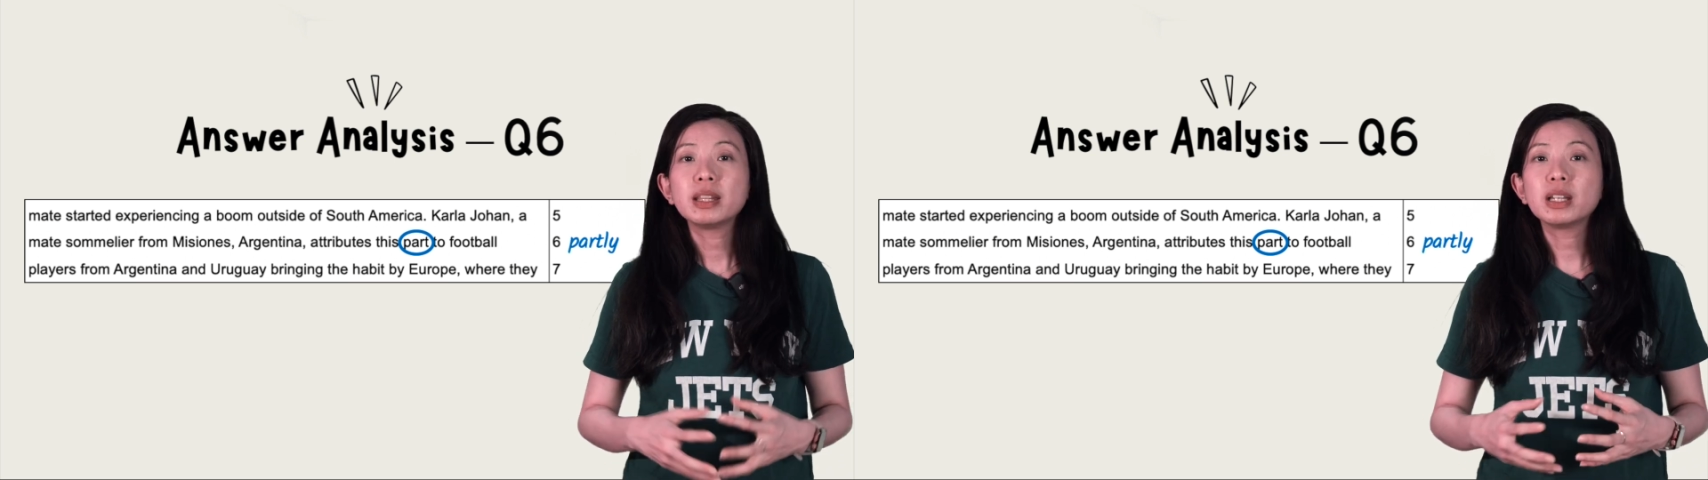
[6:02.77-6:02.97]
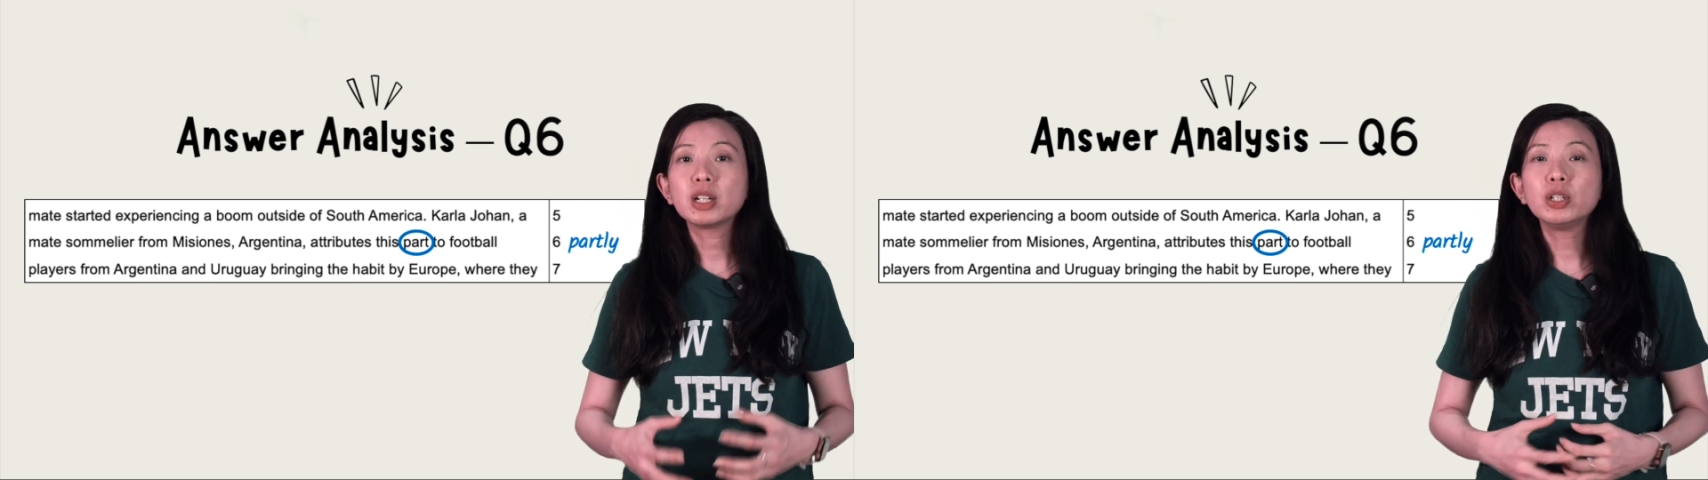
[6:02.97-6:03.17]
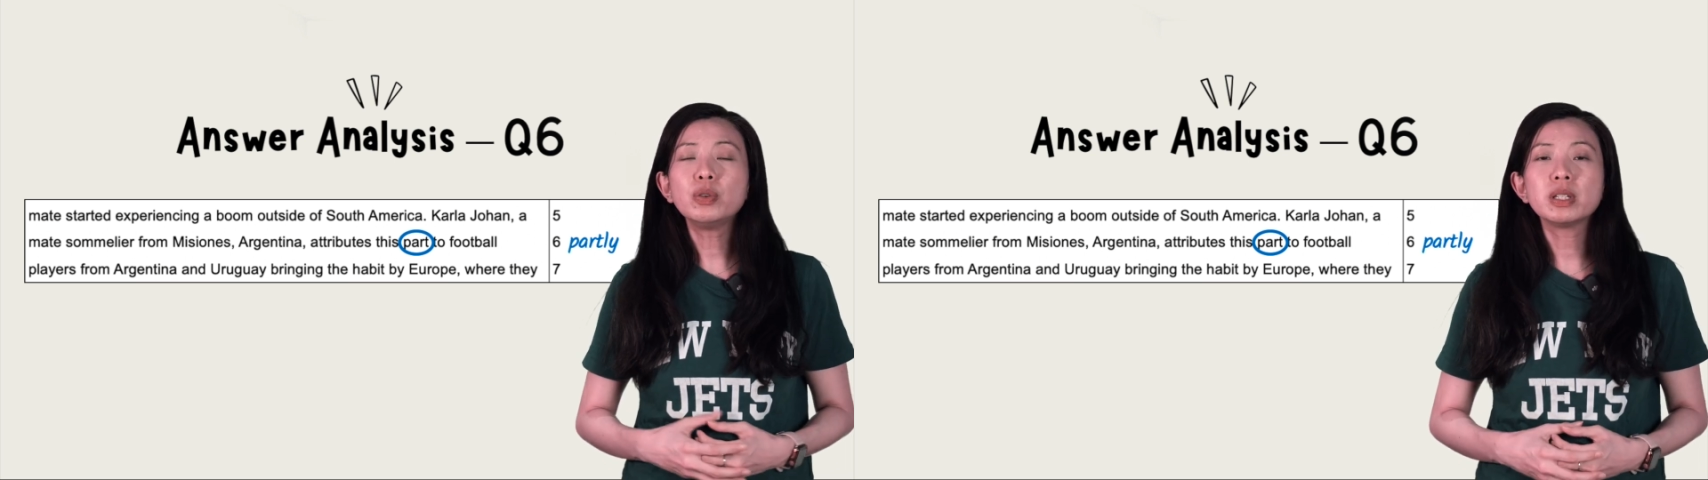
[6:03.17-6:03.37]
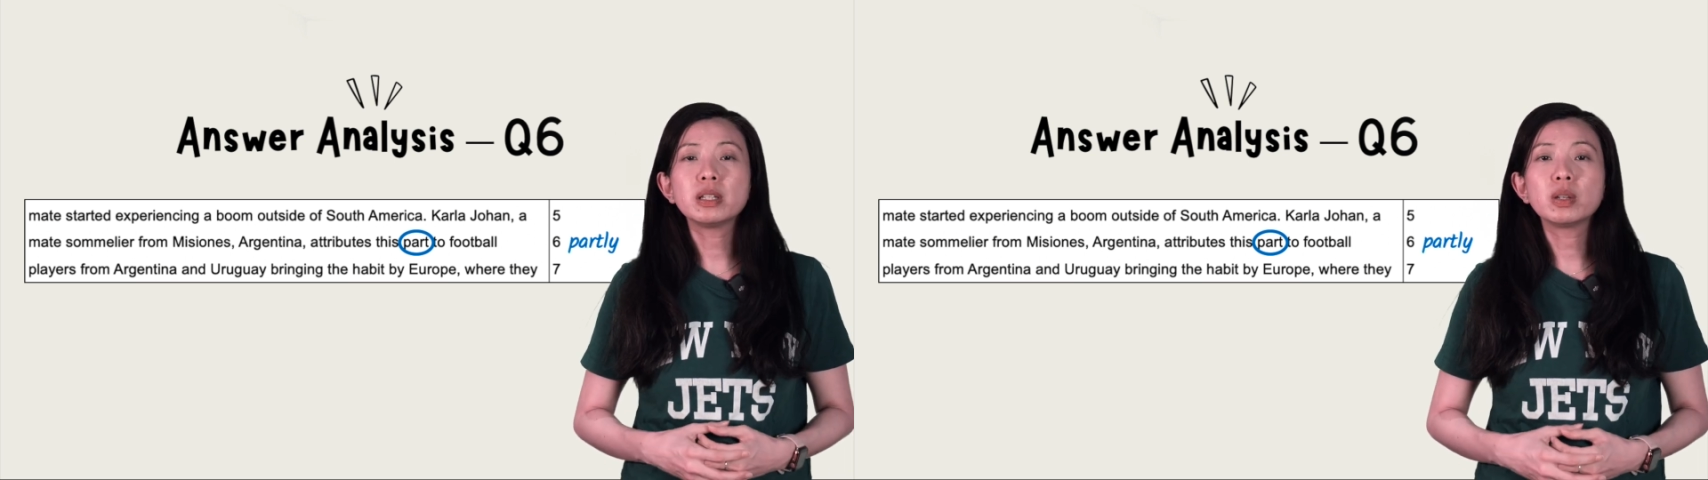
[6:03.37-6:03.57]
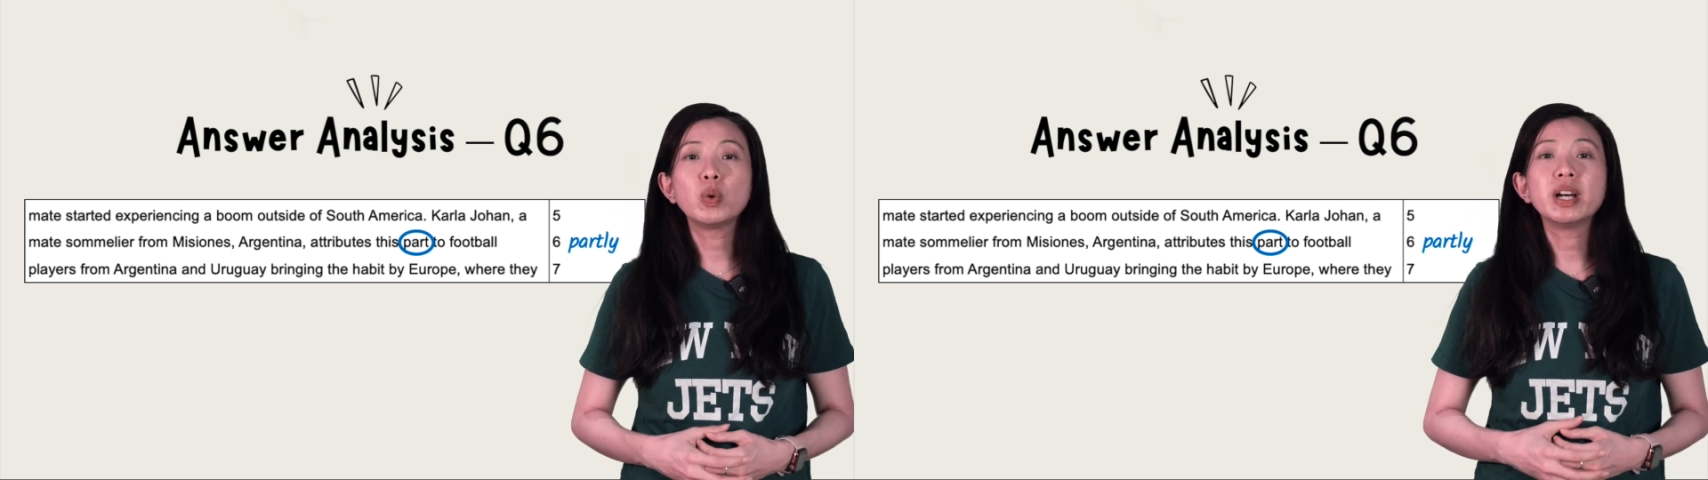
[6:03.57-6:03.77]
The clue is
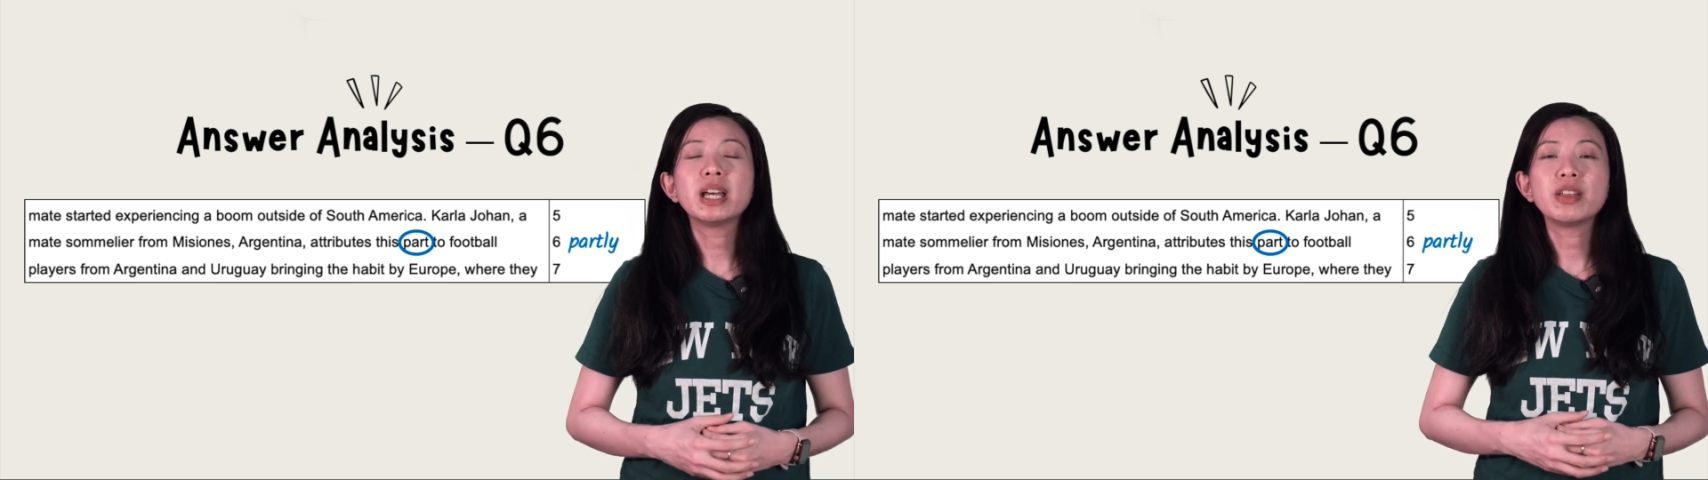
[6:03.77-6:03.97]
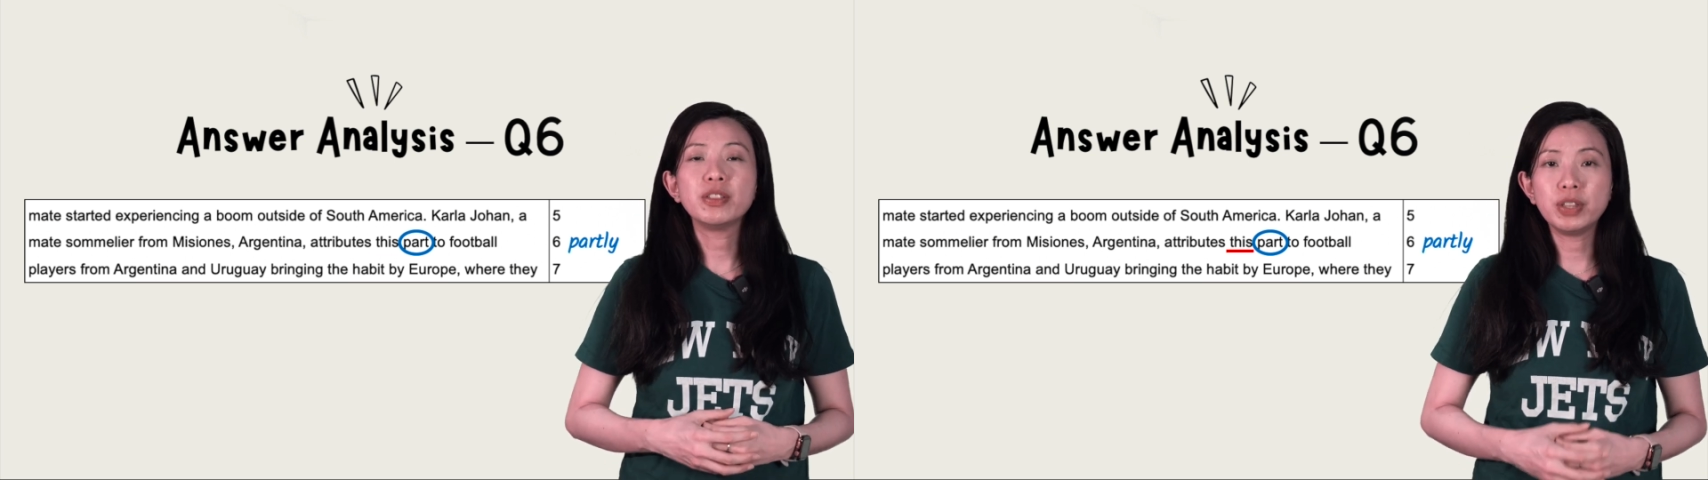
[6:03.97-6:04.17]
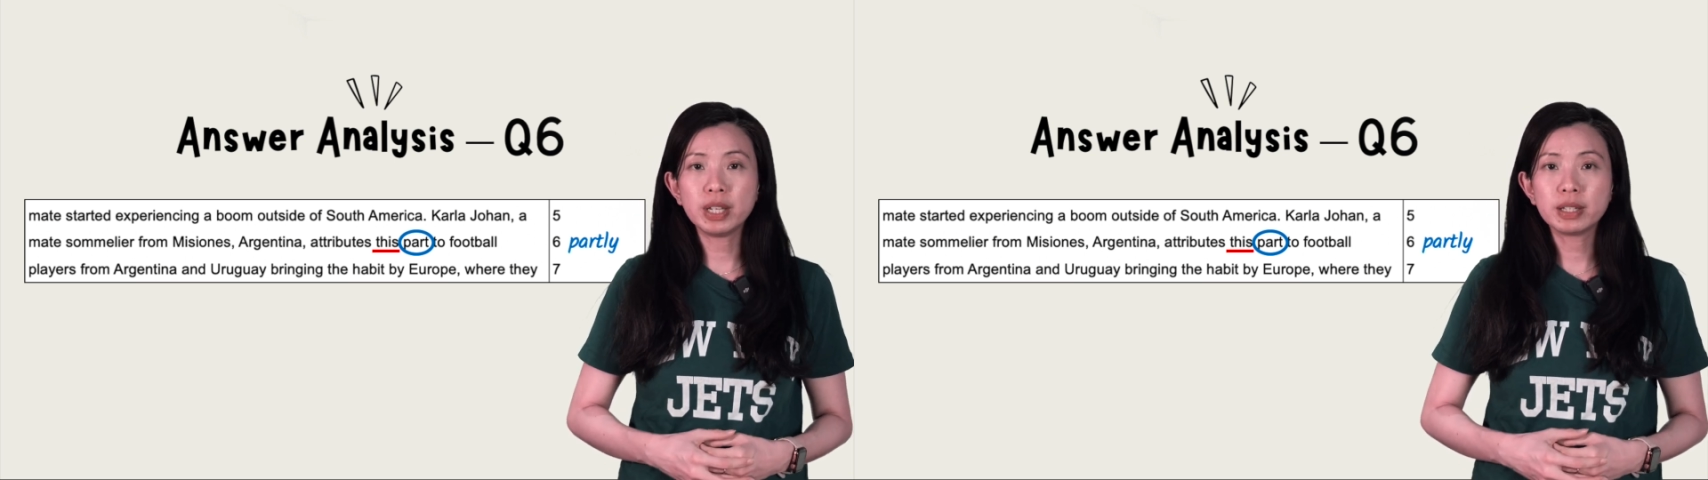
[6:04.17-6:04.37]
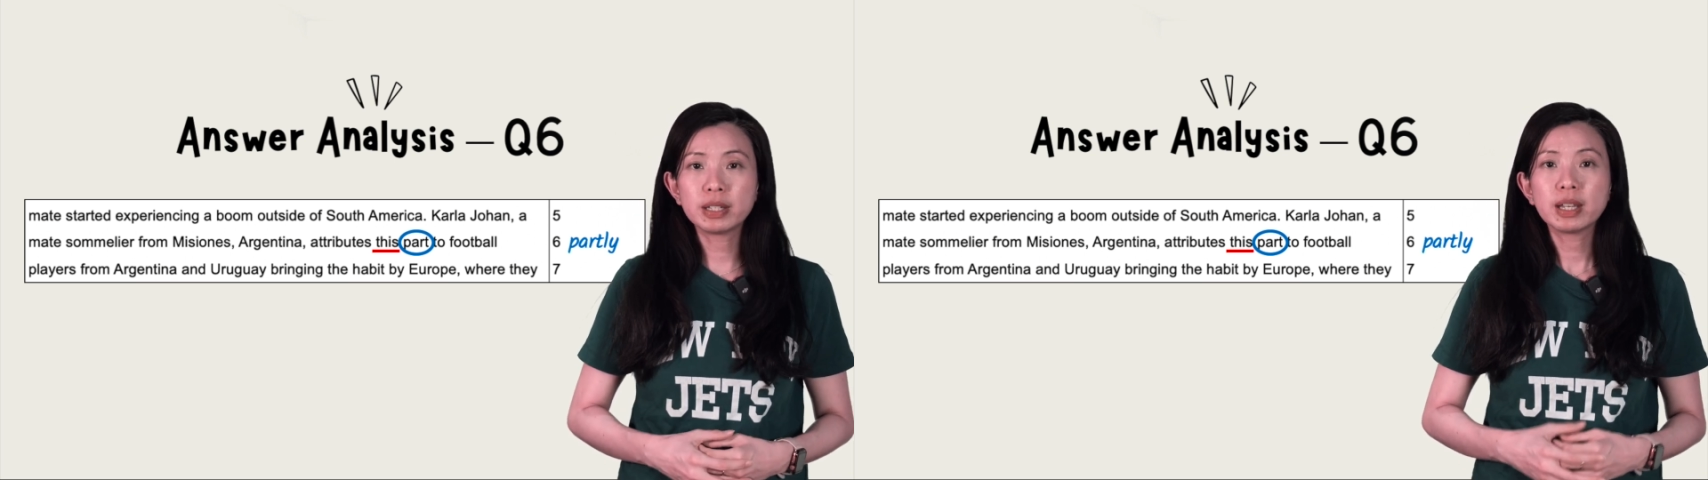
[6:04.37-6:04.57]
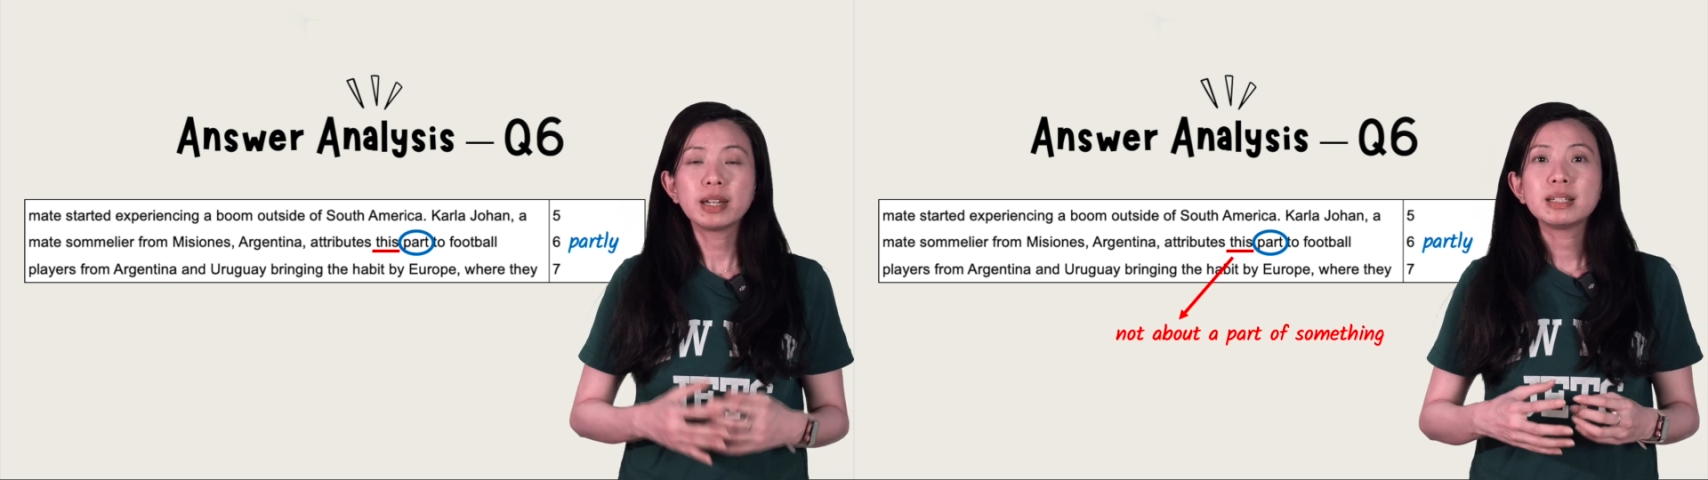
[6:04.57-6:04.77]
in the word this.